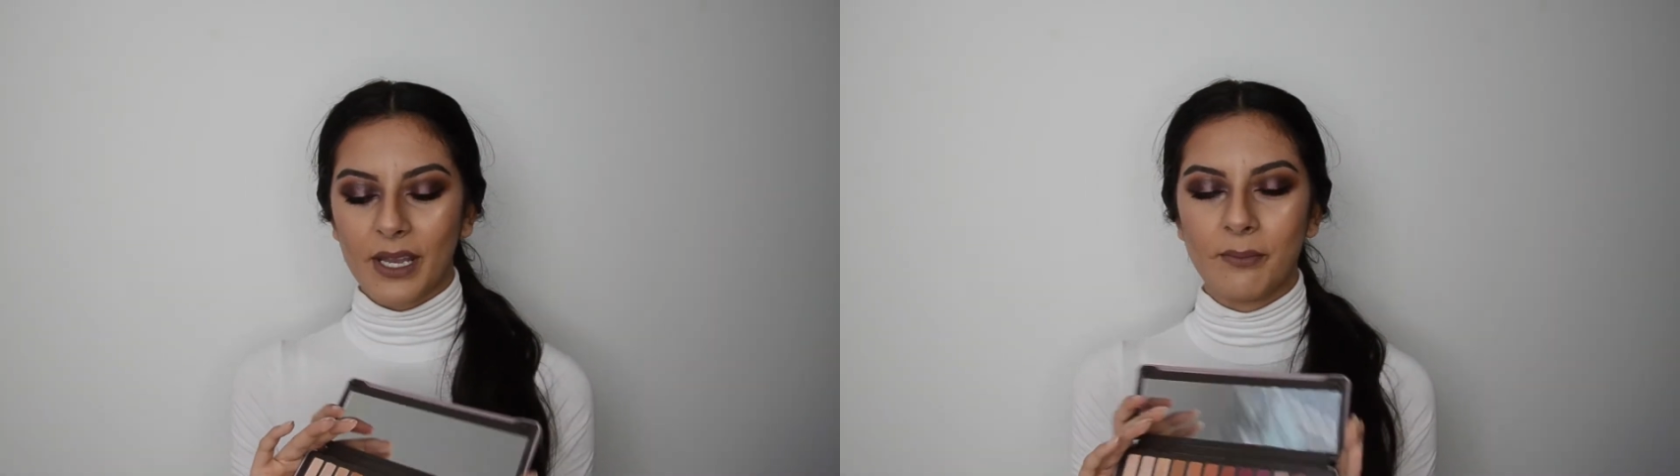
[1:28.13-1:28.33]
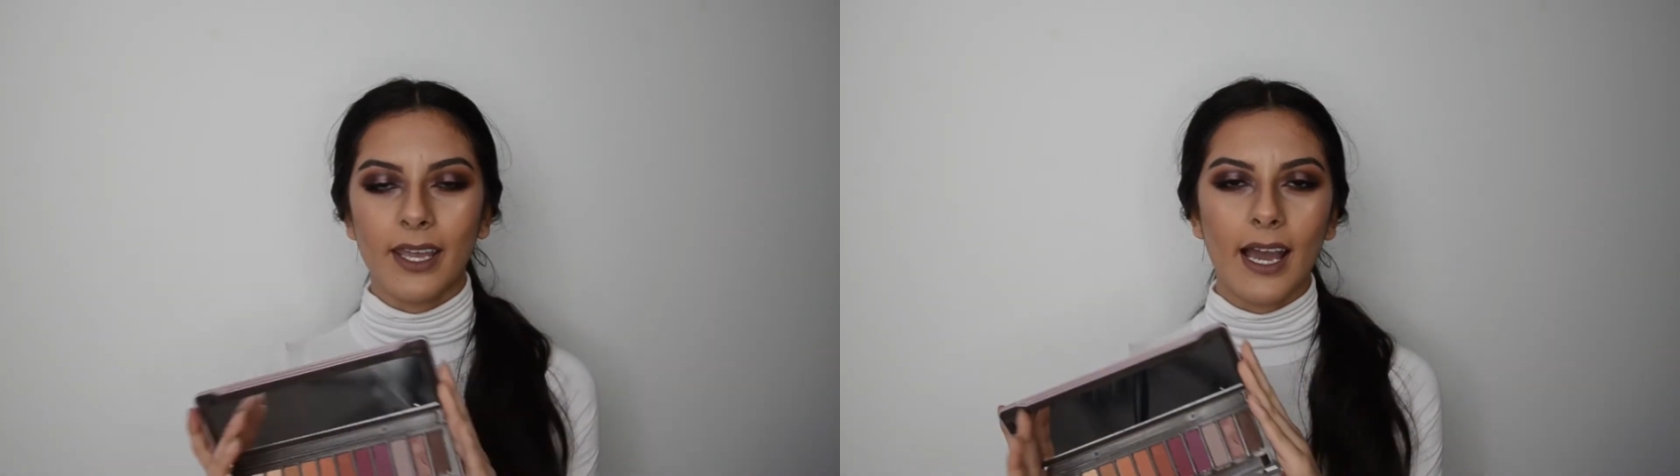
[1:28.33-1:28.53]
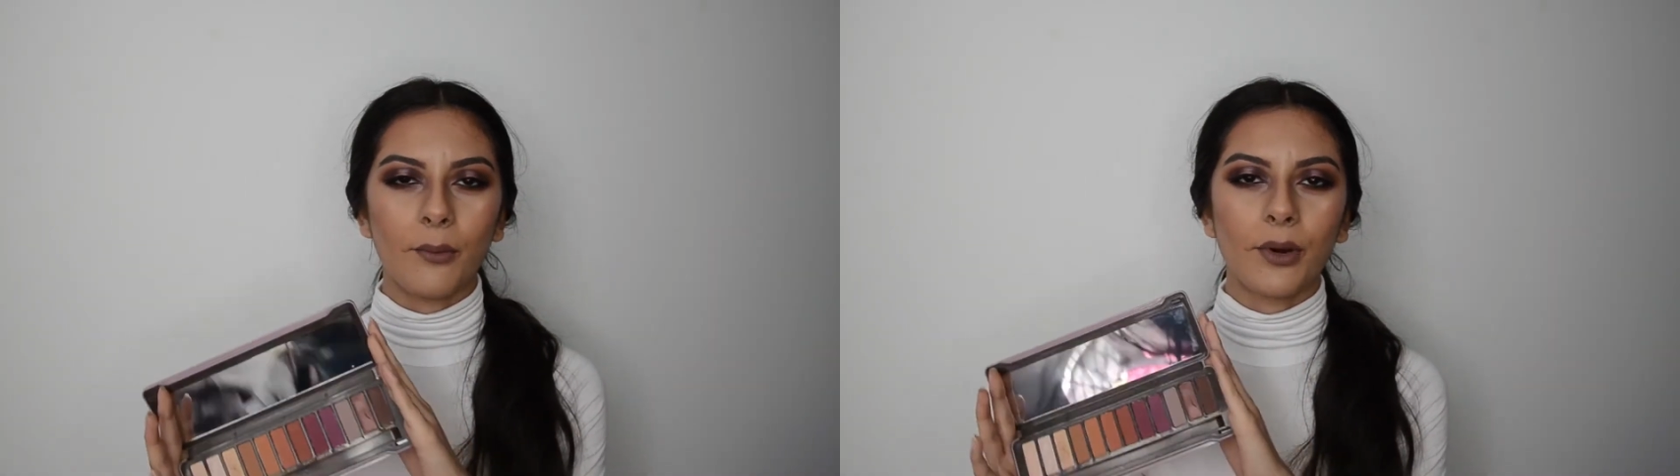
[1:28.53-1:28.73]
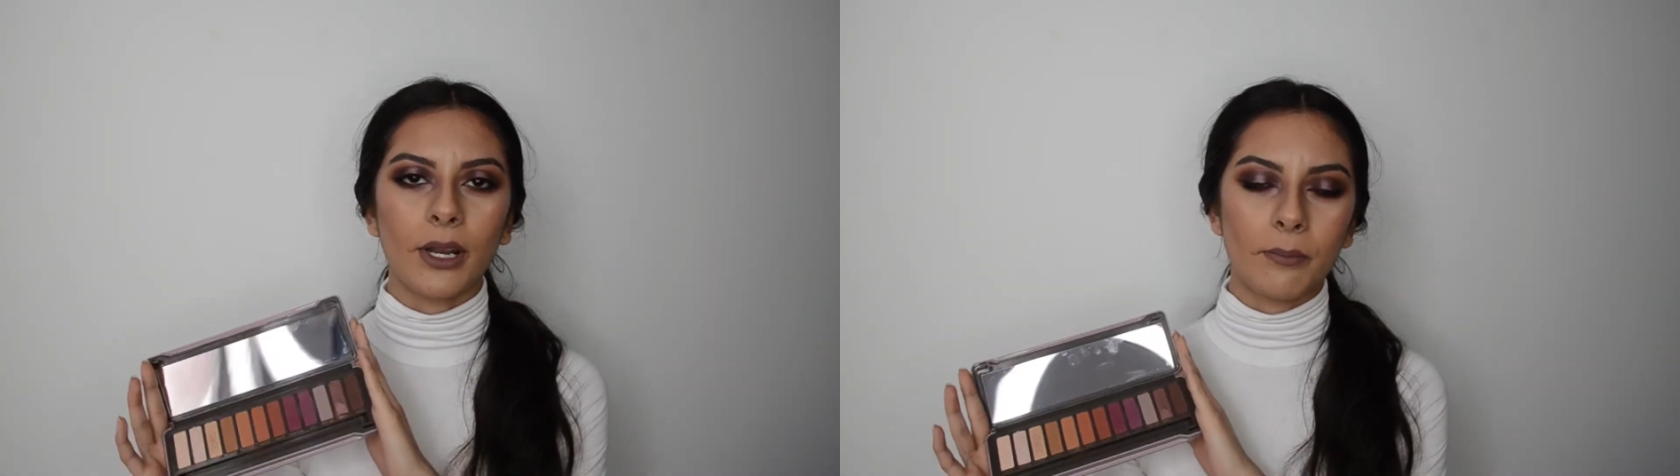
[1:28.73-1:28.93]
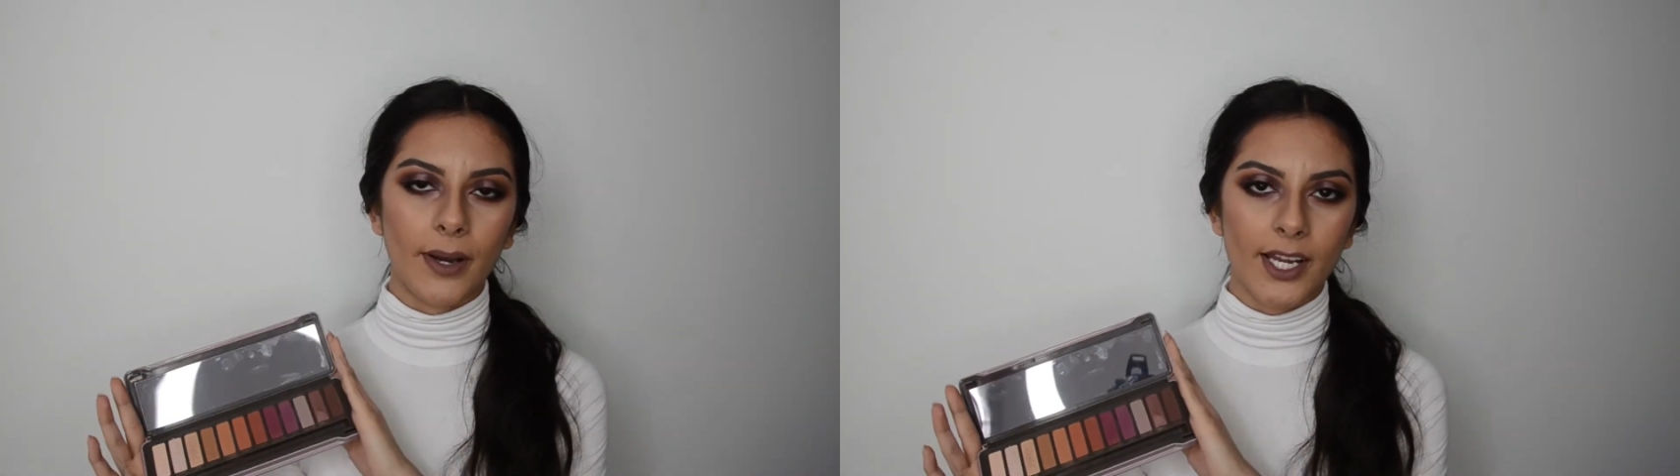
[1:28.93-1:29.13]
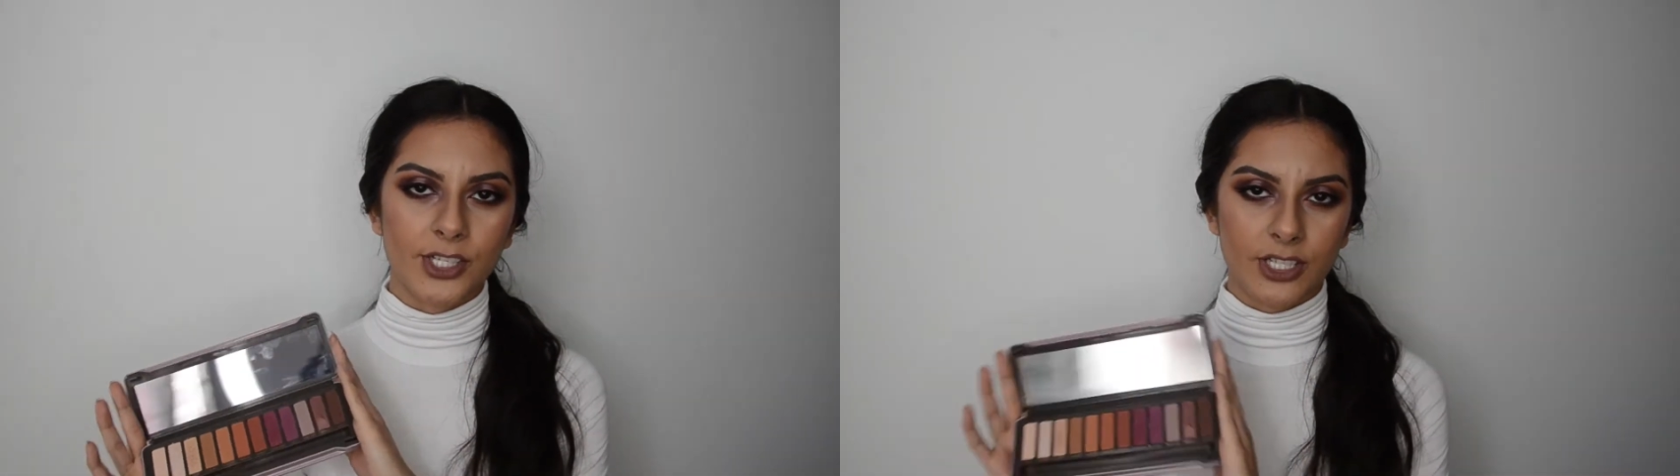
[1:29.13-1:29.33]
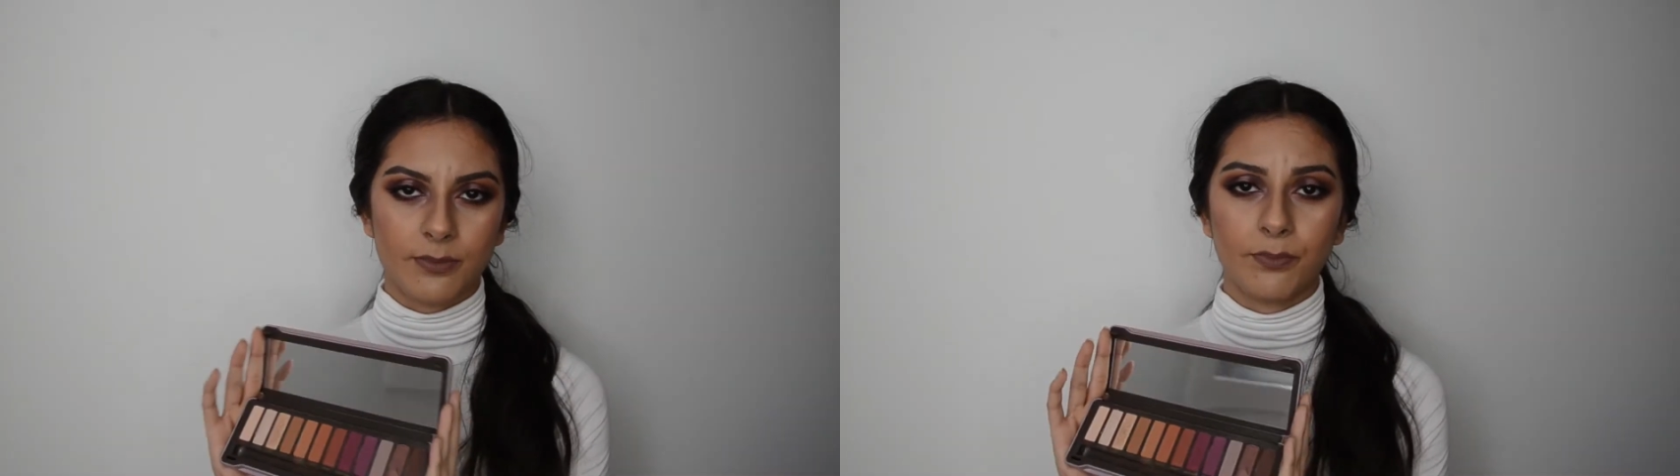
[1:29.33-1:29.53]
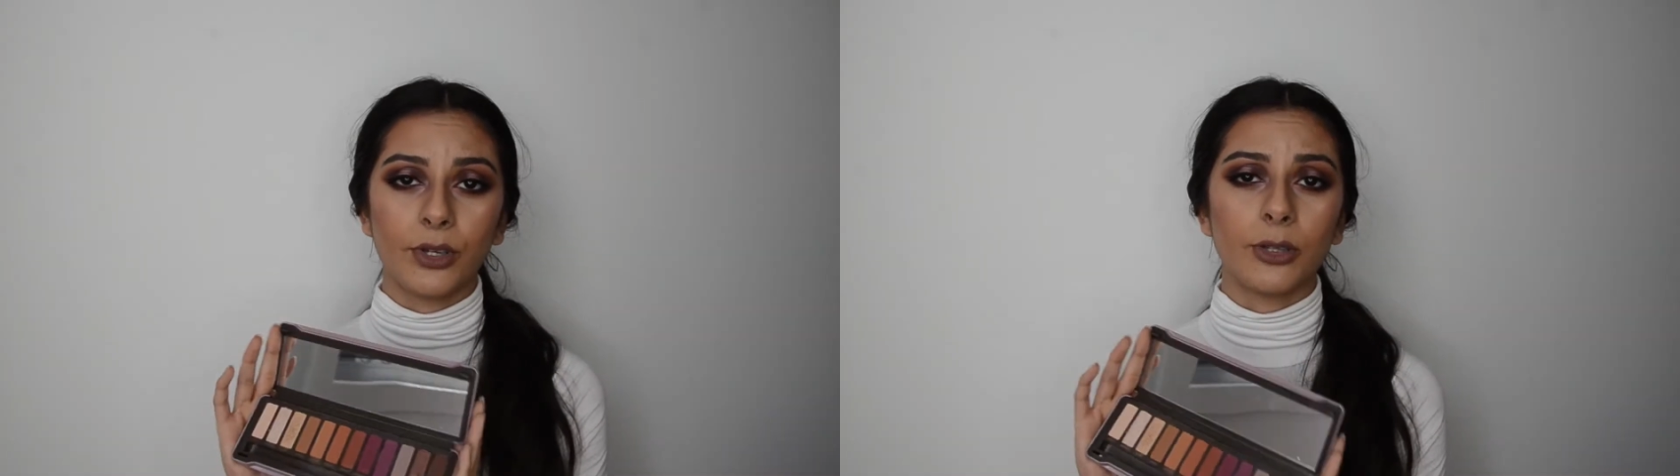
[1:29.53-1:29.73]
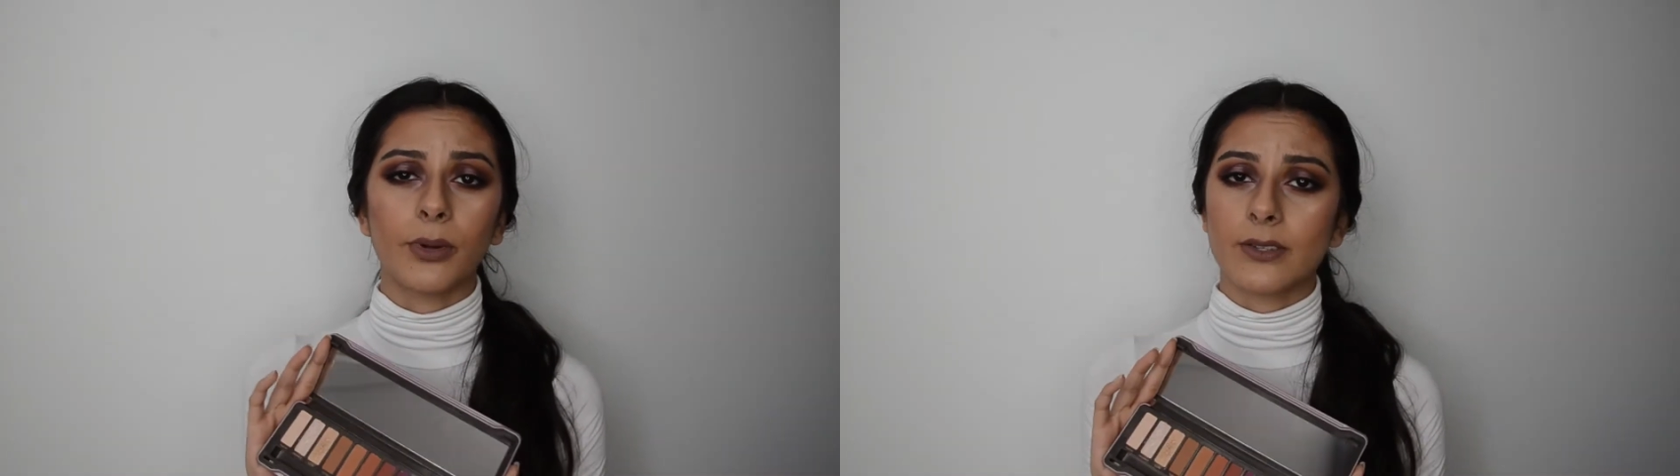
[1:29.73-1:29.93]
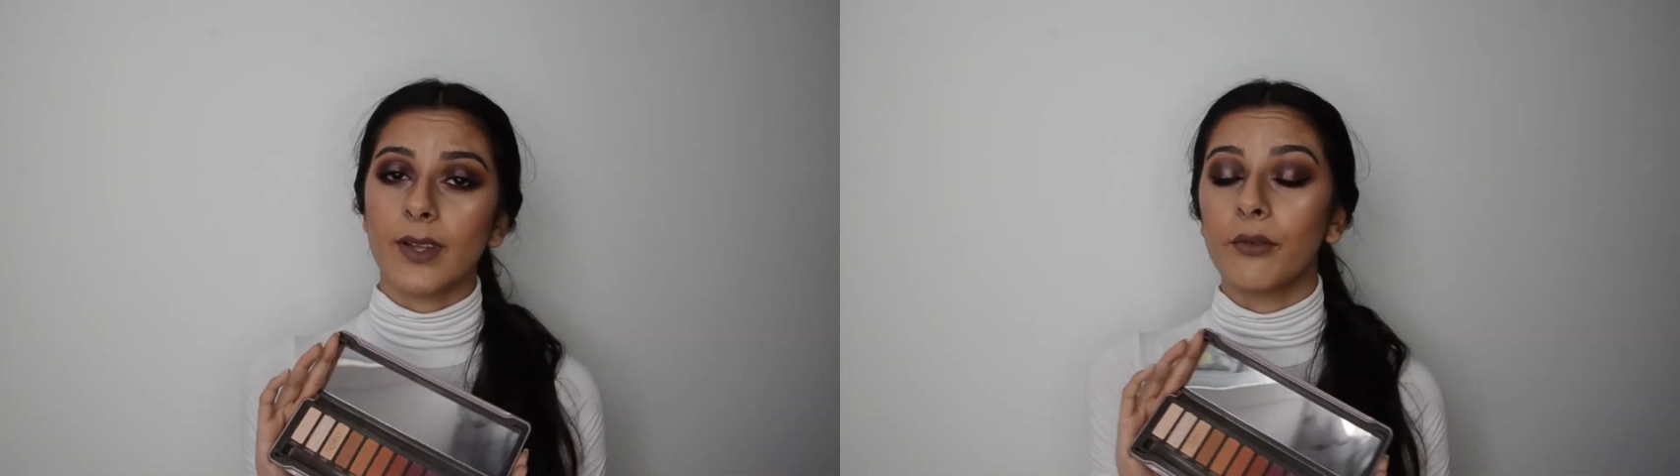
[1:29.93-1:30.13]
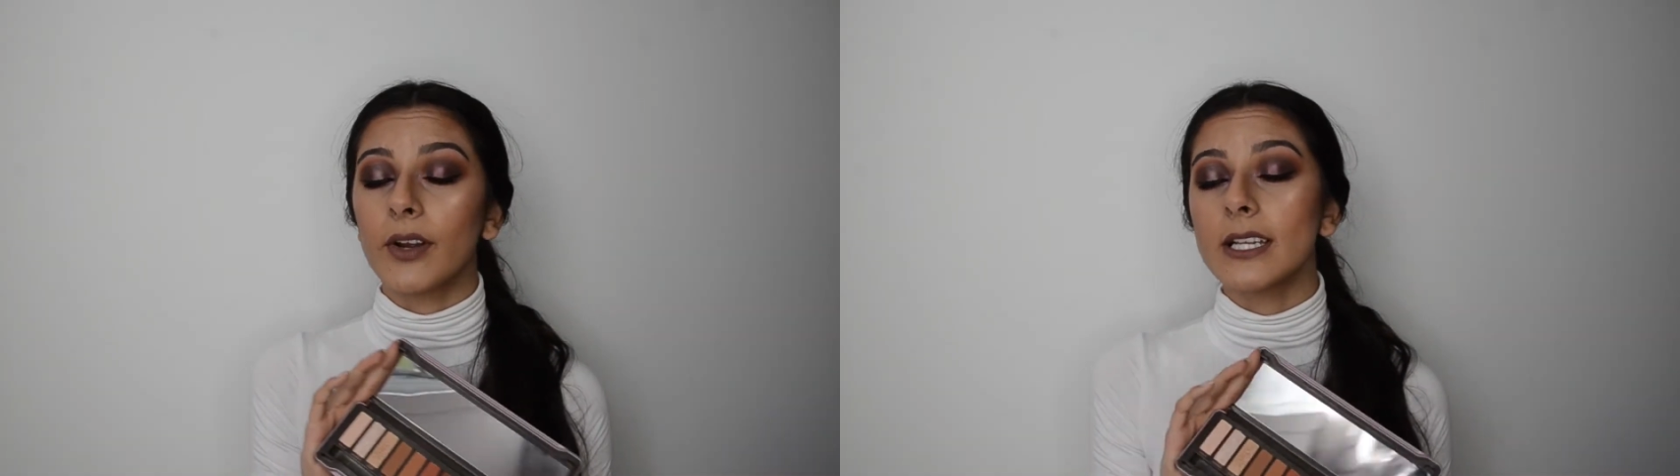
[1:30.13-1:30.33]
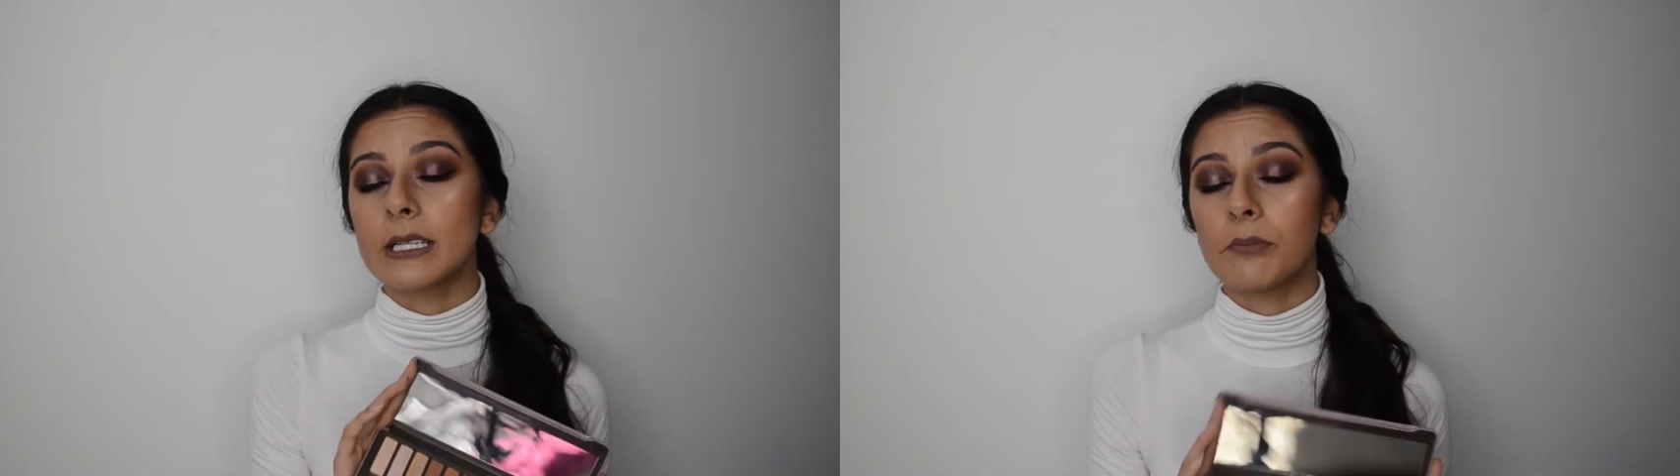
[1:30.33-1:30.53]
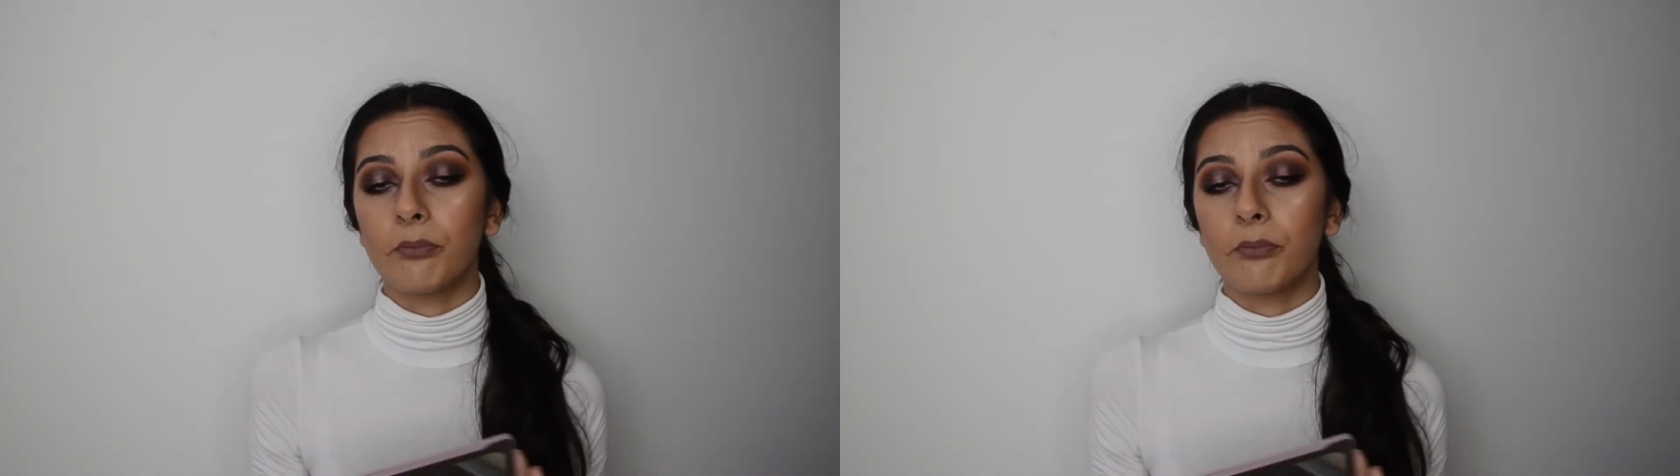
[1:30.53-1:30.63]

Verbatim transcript: But yeah, I wouldn't buy it just purely because of that reason.